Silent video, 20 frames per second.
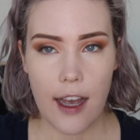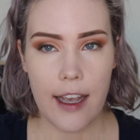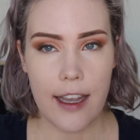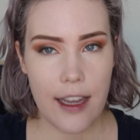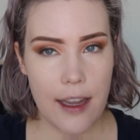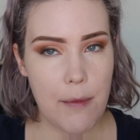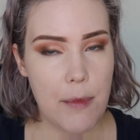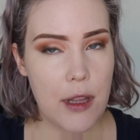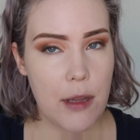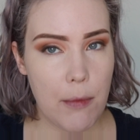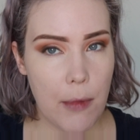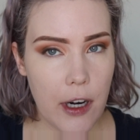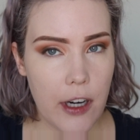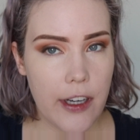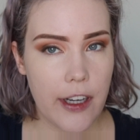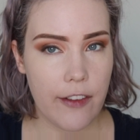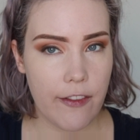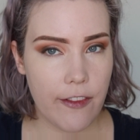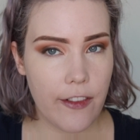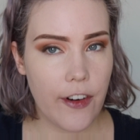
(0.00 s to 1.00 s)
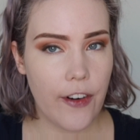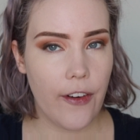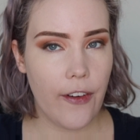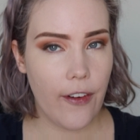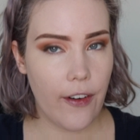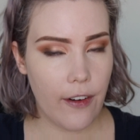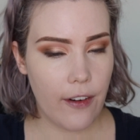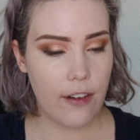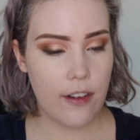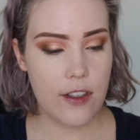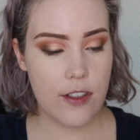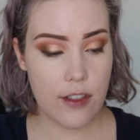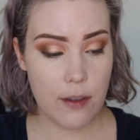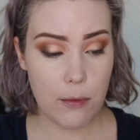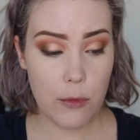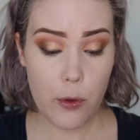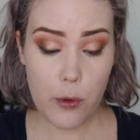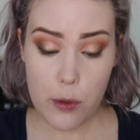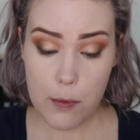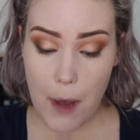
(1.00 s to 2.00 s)
I am in the market for
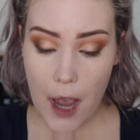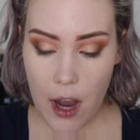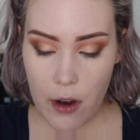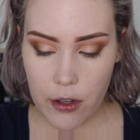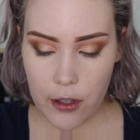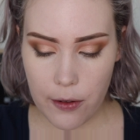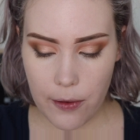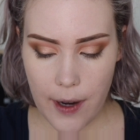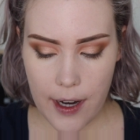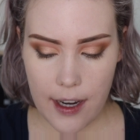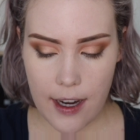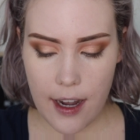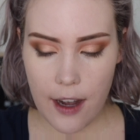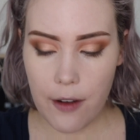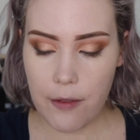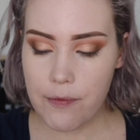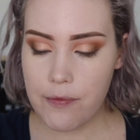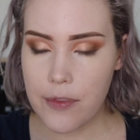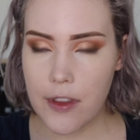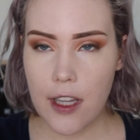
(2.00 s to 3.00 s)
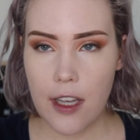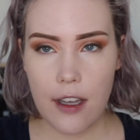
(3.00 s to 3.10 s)
some loose powder right now.